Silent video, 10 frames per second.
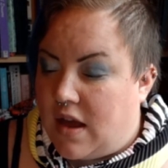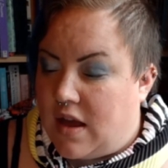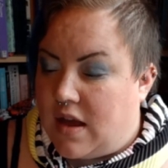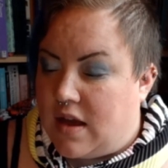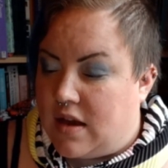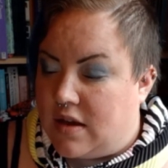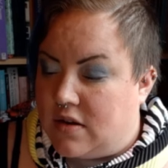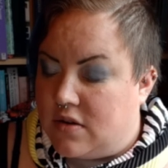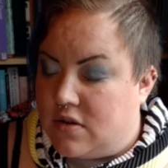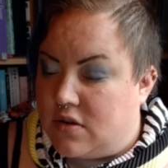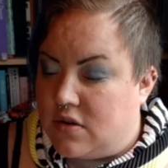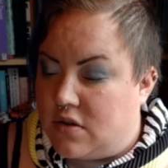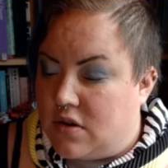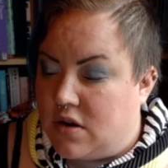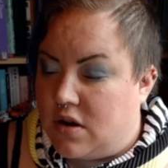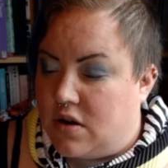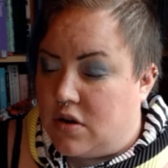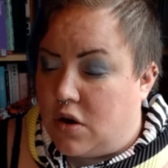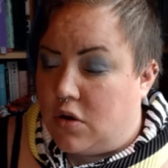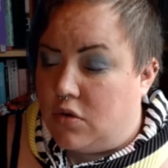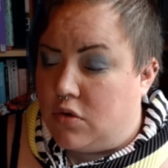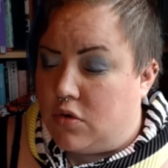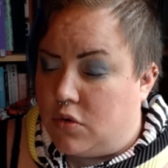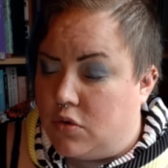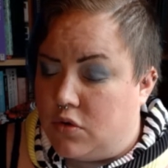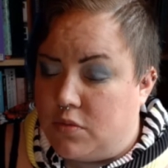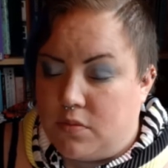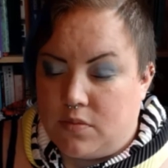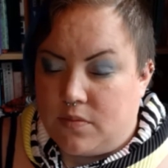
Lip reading: and an ode to autumn.